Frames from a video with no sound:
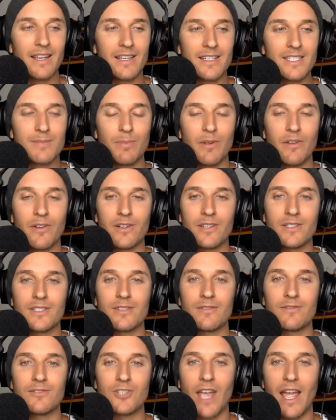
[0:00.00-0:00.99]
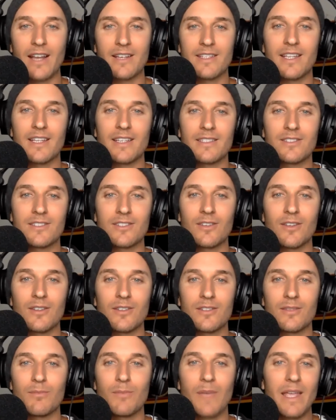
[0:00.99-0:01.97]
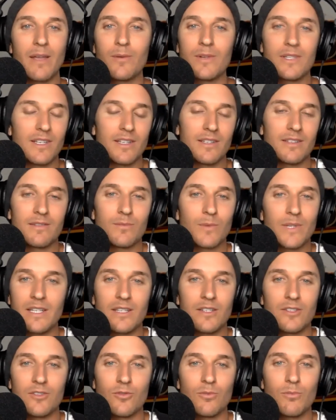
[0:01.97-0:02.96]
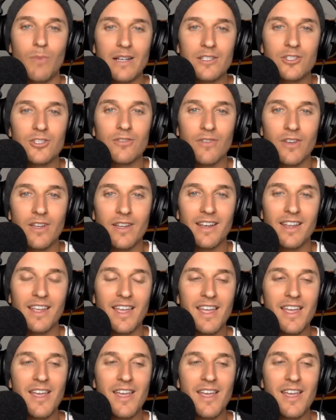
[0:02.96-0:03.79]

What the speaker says: experience of chanting to me. We didn't do much of it,